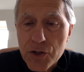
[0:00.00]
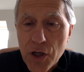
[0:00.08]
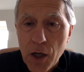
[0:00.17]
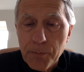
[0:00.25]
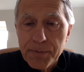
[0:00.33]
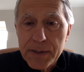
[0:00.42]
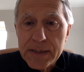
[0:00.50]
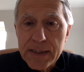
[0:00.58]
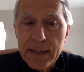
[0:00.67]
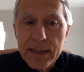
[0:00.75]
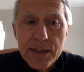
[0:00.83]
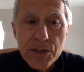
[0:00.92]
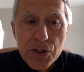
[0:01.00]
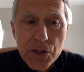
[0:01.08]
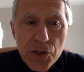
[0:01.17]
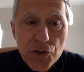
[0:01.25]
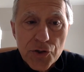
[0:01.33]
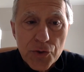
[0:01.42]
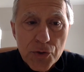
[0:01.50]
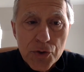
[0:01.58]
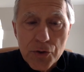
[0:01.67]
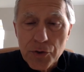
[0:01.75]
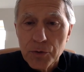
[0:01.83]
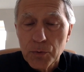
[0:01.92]
topics and
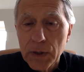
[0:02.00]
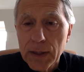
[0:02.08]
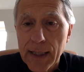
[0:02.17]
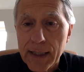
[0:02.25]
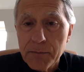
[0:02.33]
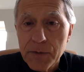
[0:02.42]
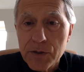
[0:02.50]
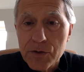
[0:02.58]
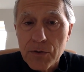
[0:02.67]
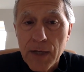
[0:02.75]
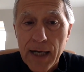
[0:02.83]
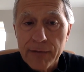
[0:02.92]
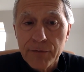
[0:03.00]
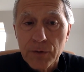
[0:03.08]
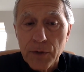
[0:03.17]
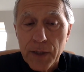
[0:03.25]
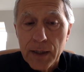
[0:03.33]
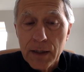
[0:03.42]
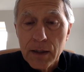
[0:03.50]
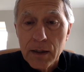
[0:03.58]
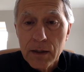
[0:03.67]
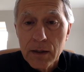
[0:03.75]
decisions you would like me to cover in